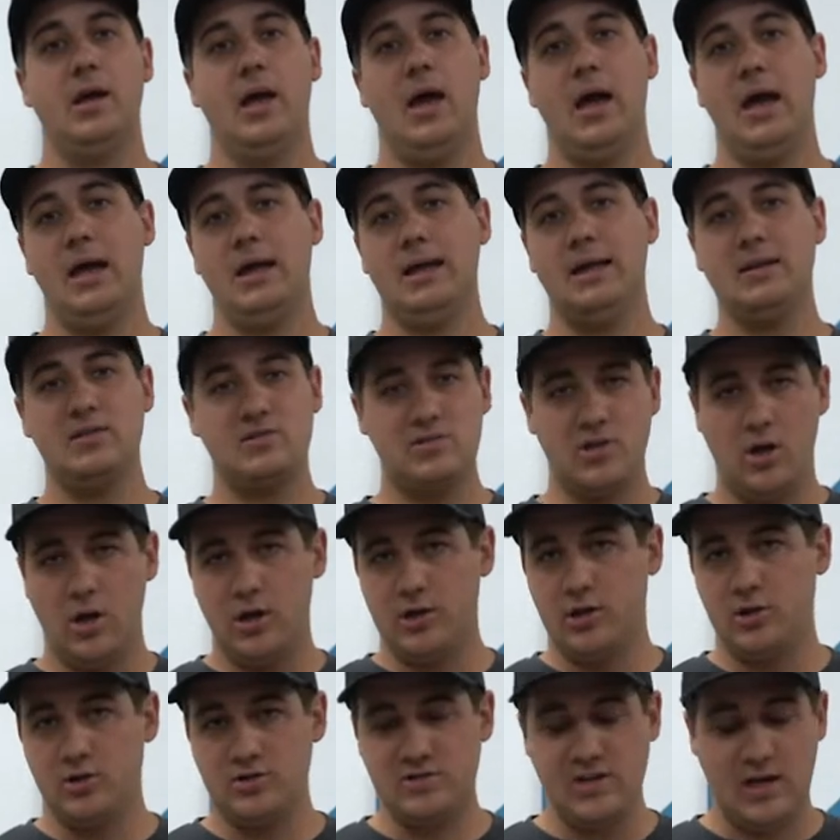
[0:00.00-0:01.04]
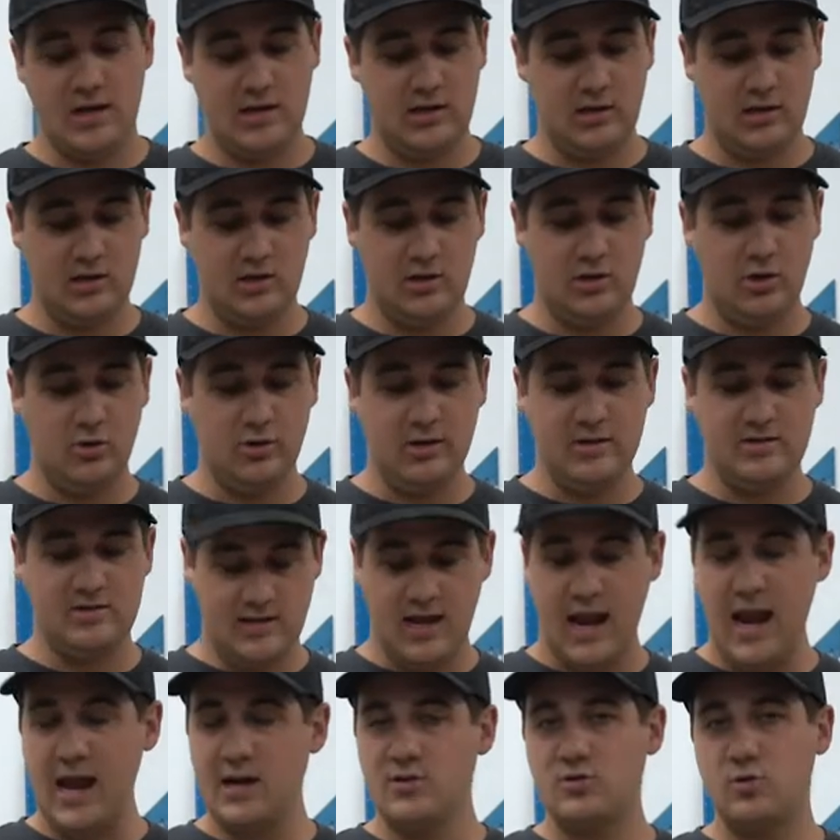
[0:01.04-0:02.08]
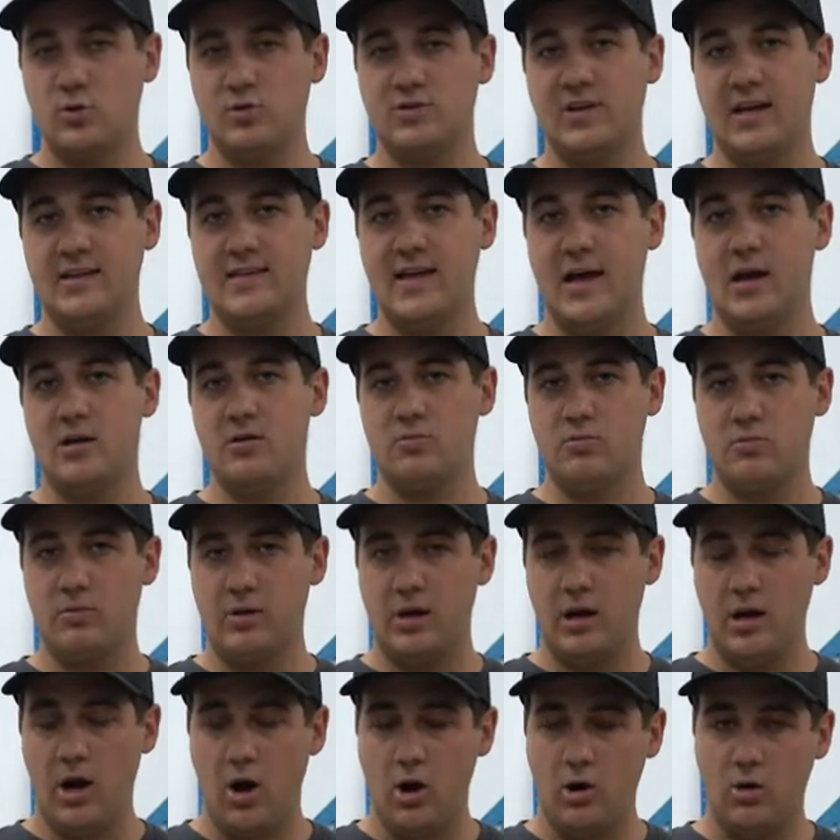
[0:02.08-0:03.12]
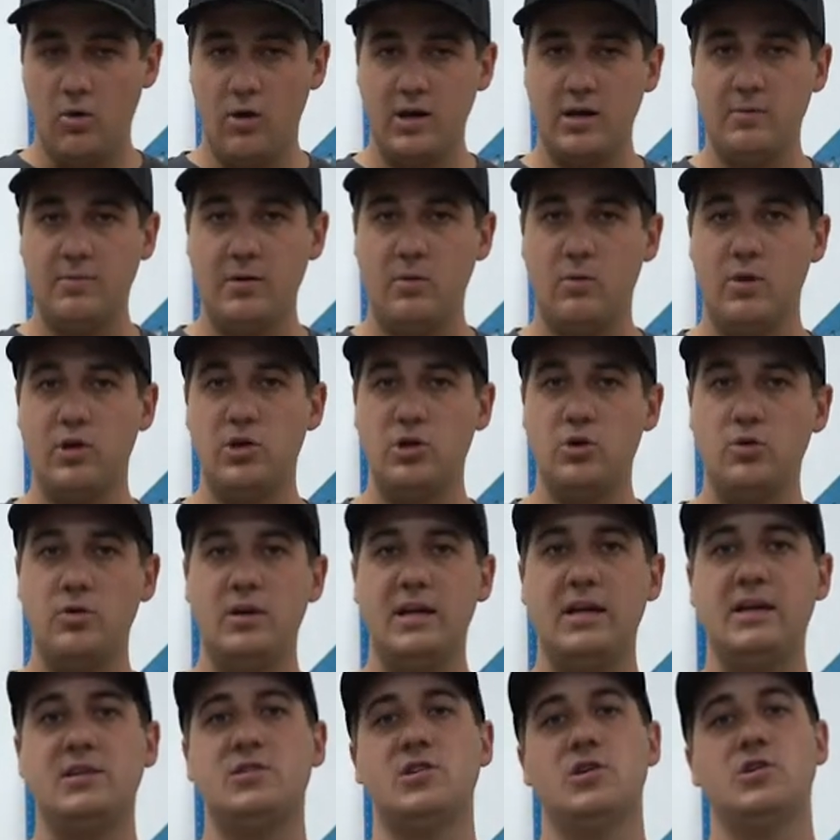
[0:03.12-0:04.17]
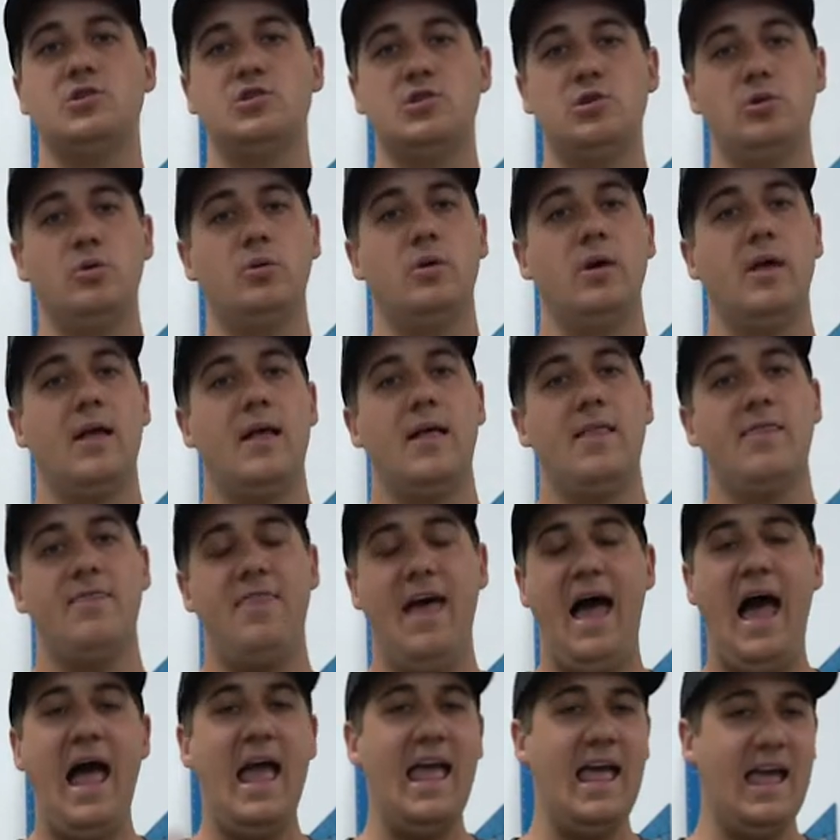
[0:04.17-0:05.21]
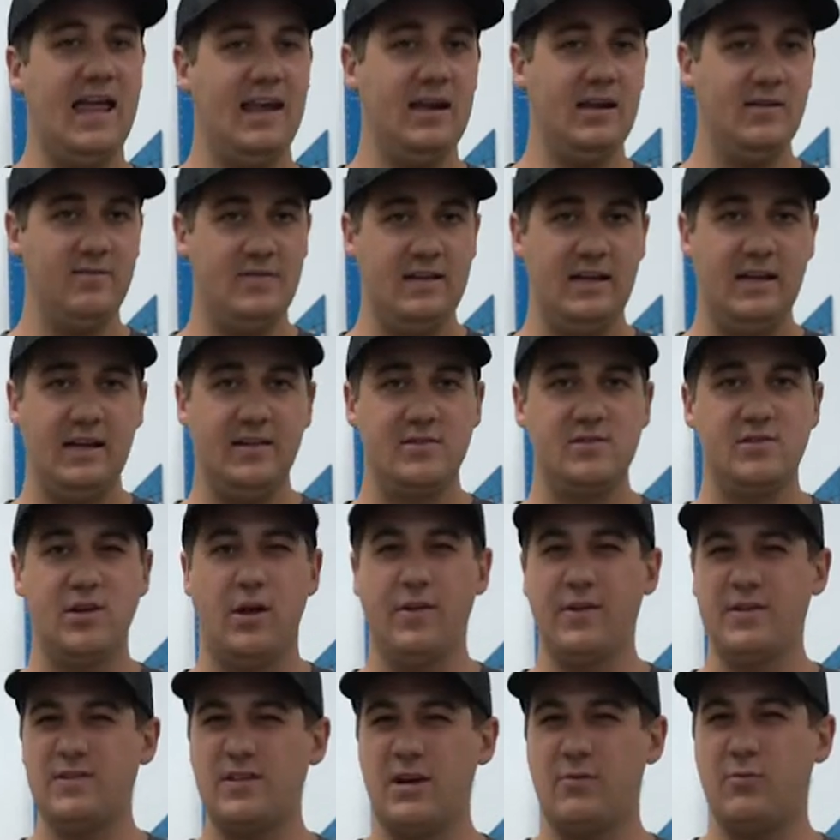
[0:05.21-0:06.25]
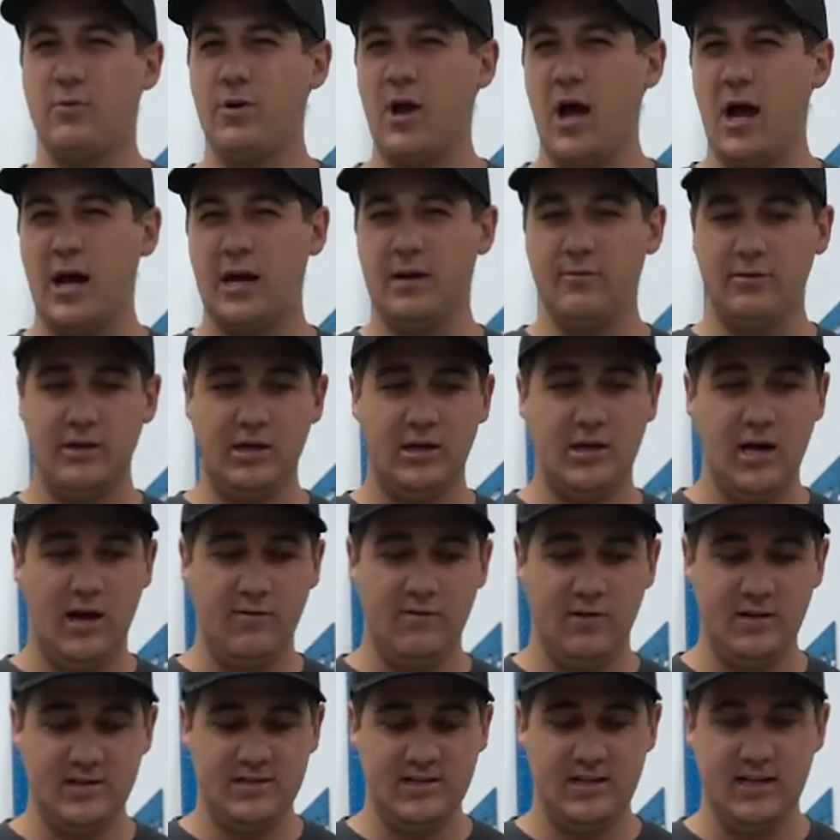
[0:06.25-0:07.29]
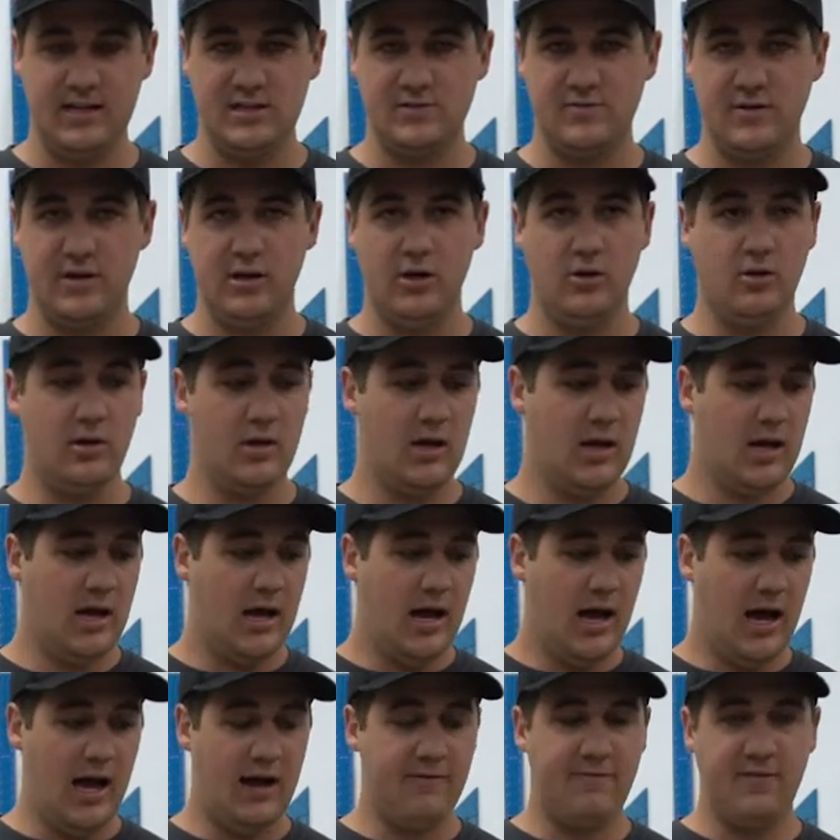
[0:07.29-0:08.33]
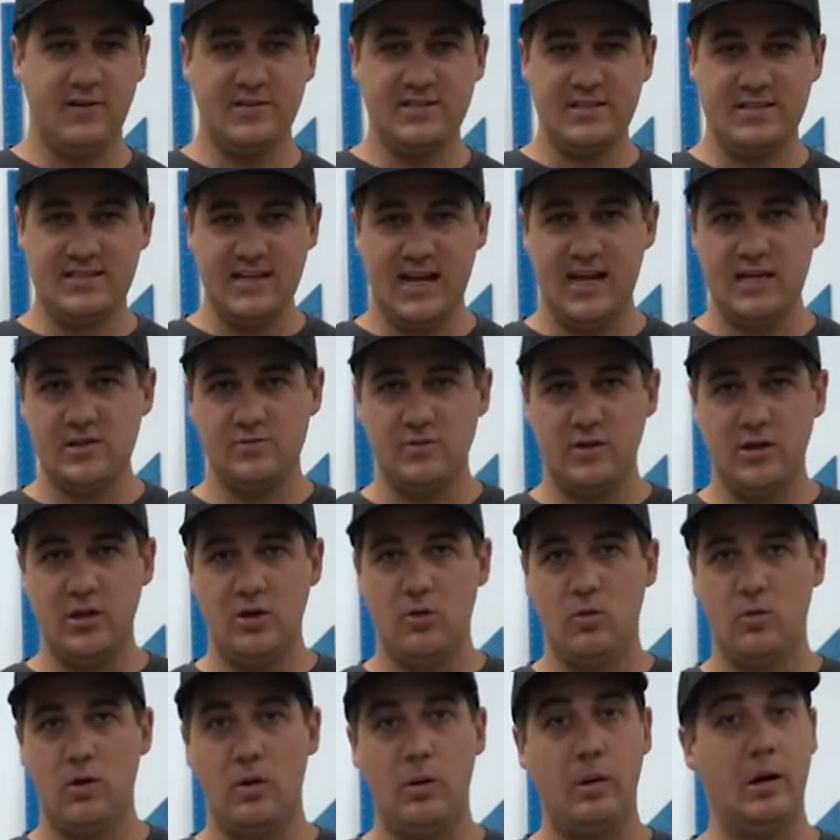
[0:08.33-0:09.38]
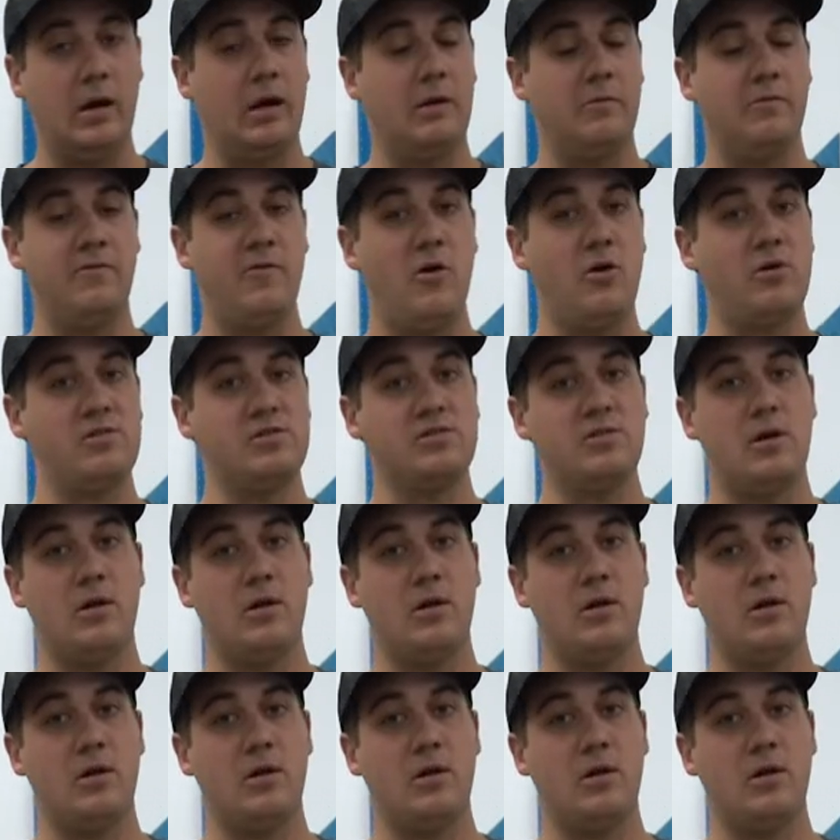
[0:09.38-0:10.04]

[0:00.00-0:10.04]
uh, installing your sending units. Hand tools like that are, are going to be what you need to do that end of the install, the stuff we're not gonna really cover in today's video. Uh, for today's video, what we're gonna focus